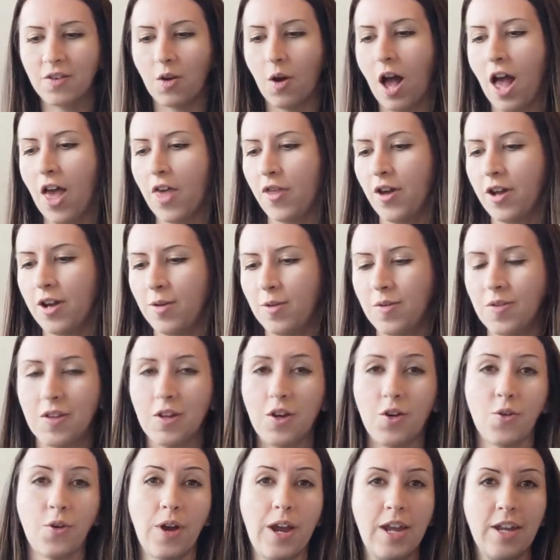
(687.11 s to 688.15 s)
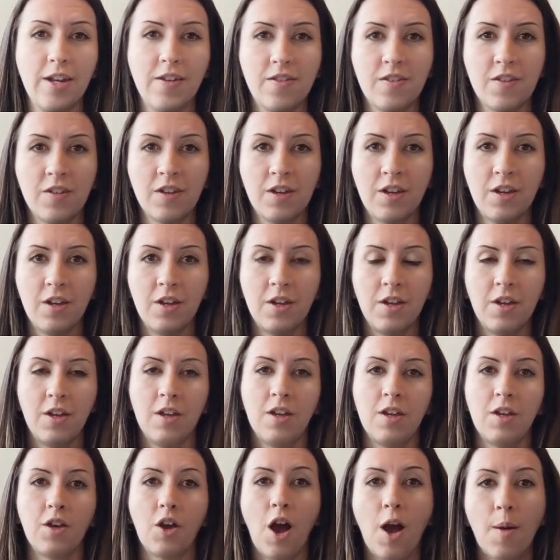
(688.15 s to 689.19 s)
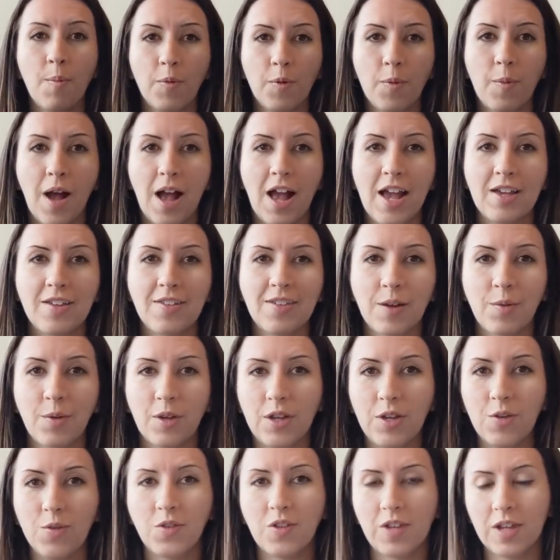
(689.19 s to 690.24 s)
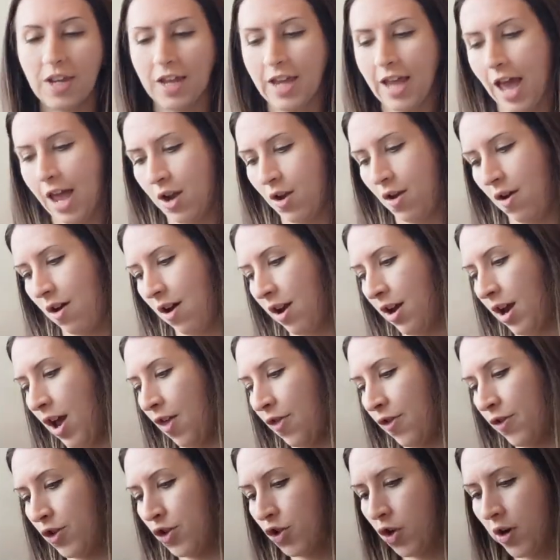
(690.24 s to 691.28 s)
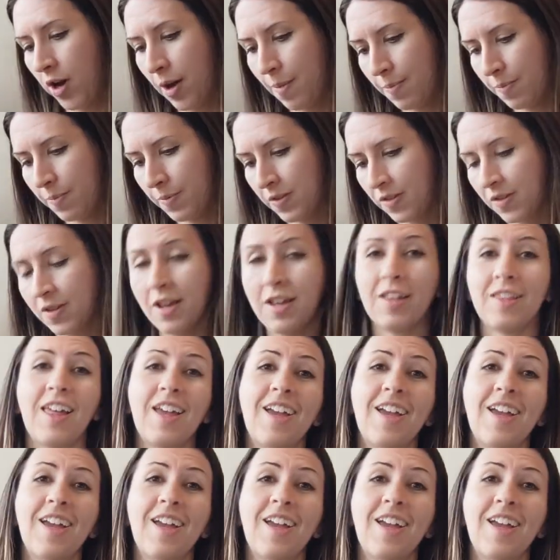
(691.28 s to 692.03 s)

So I thought it was a great compromise. I will use it again on other trips.